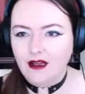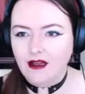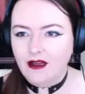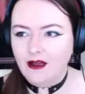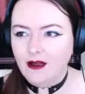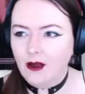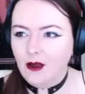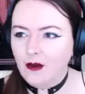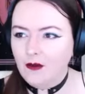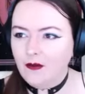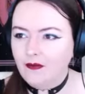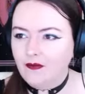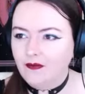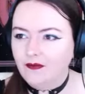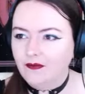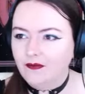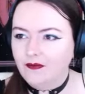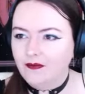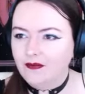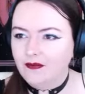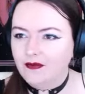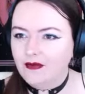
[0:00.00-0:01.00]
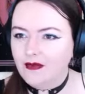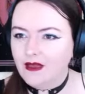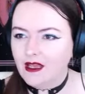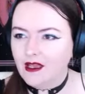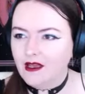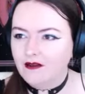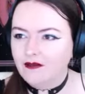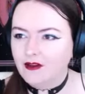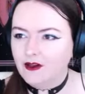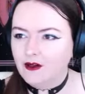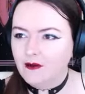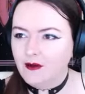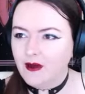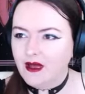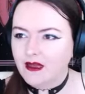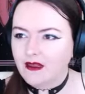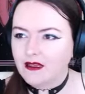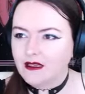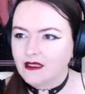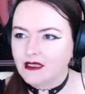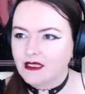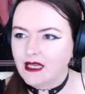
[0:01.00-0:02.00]
Um, I've got a pair
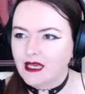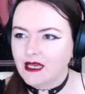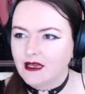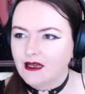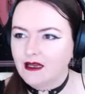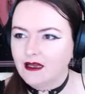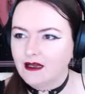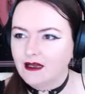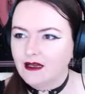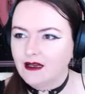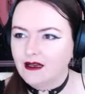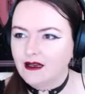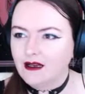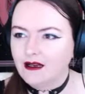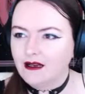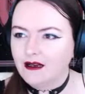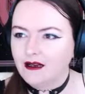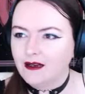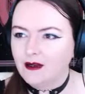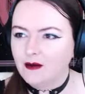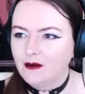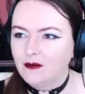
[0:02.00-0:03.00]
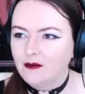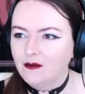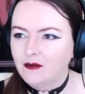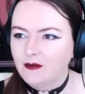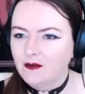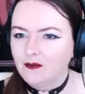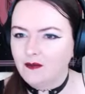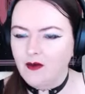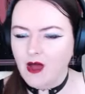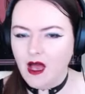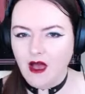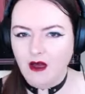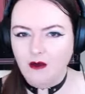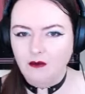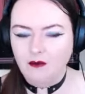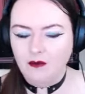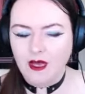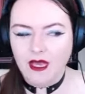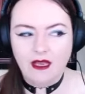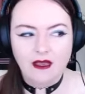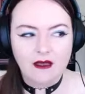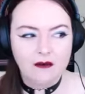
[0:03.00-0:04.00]
that's like um,
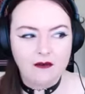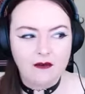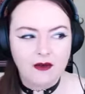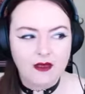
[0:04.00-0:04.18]
pink and